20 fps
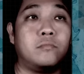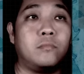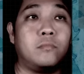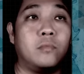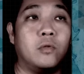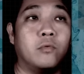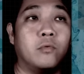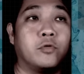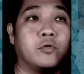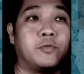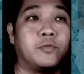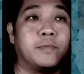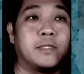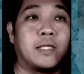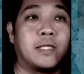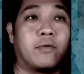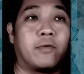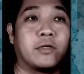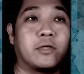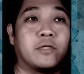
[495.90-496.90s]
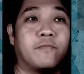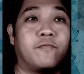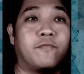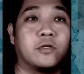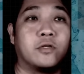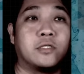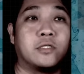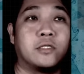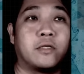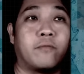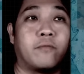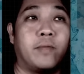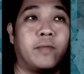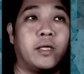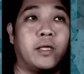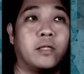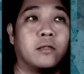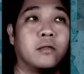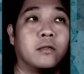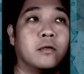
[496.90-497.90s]
which means that Russian forces have
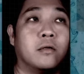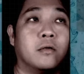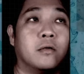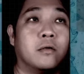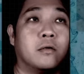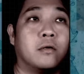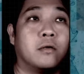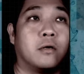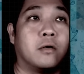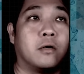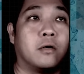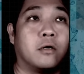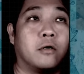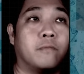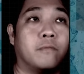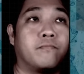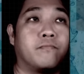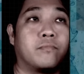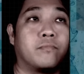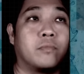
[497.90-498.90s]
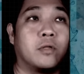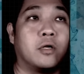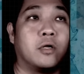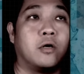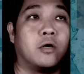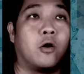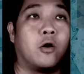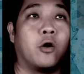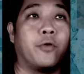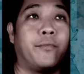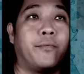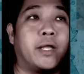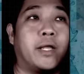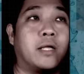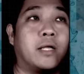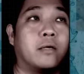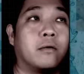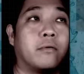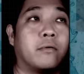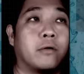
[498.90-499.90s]
made a oil rig
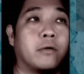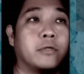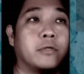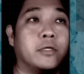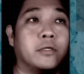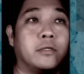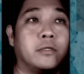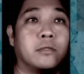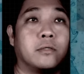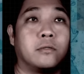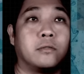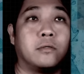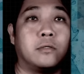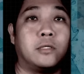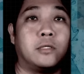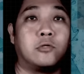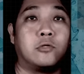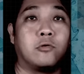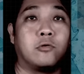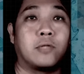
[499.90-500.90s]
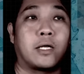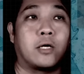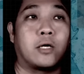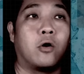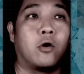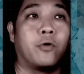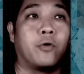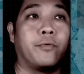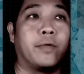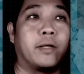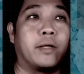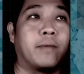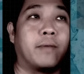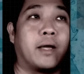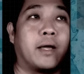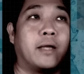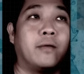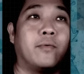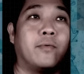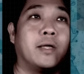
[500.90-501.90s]
around here. This look like an oil rig,
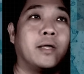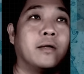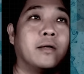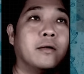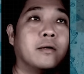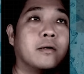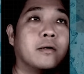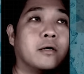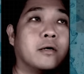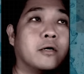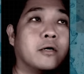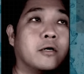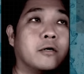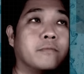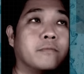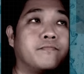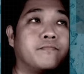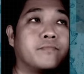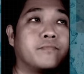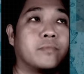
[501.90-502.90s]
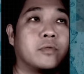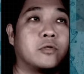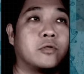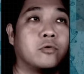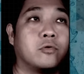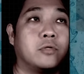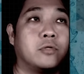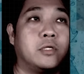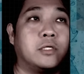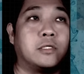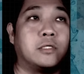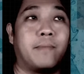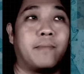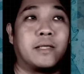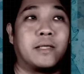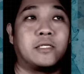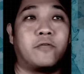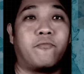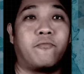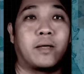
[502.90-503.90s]
but anyway, so this is a
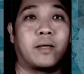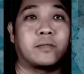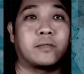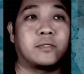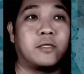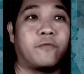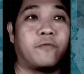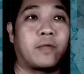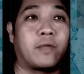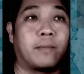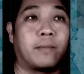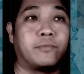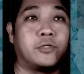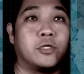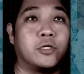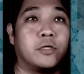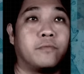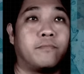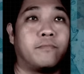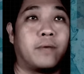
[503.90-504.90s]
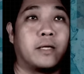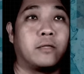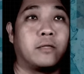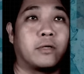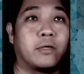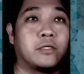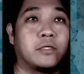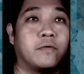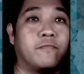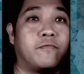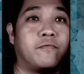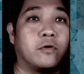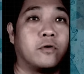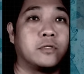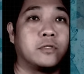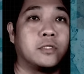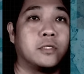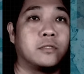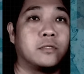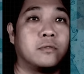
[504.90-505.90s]
massive capture by the Russian
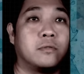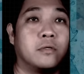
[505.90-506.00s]
forces